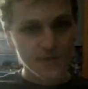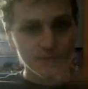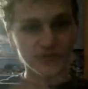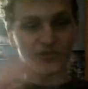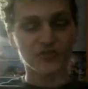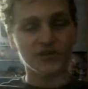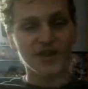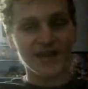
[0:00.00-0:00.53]

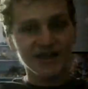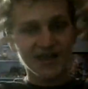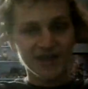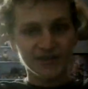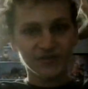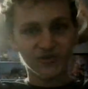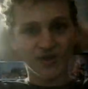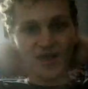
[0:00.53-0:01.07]
so yeah,
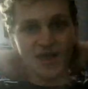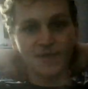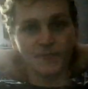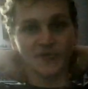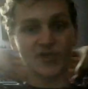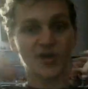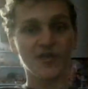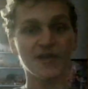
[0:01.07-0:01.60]
guys,
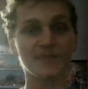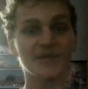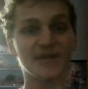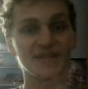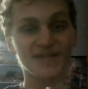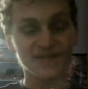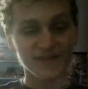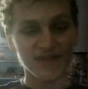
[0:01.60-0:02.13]
with all that
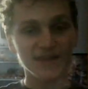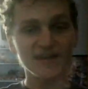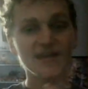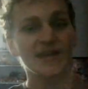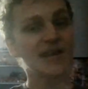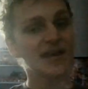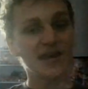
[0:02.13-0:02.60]
being said,